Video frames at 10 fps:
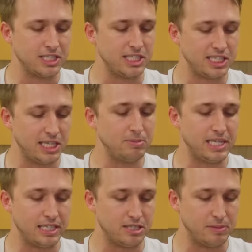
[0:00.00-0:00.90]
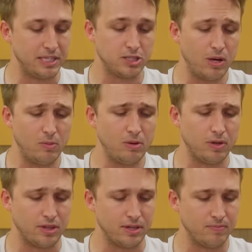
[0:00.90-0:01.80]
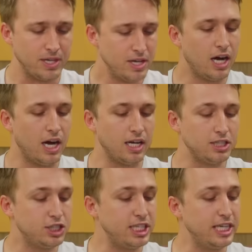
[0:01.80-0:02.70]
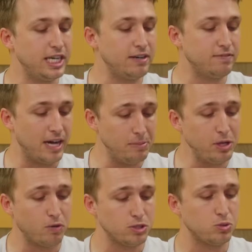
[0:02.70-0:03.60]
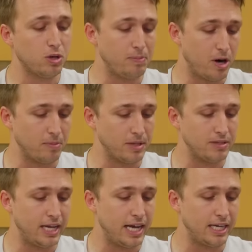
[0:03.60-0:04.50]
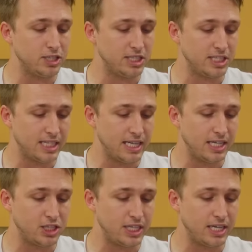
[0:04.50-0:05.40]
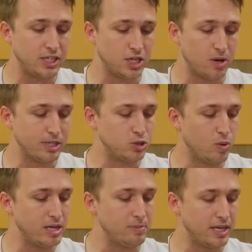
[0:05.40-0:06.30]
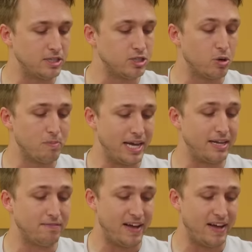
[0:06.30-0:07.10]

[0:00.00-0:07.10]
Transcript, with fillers: and she seemed into me, so I went with it. She invited me over to her apartment and she said that she had to go in 20 minutes, so make it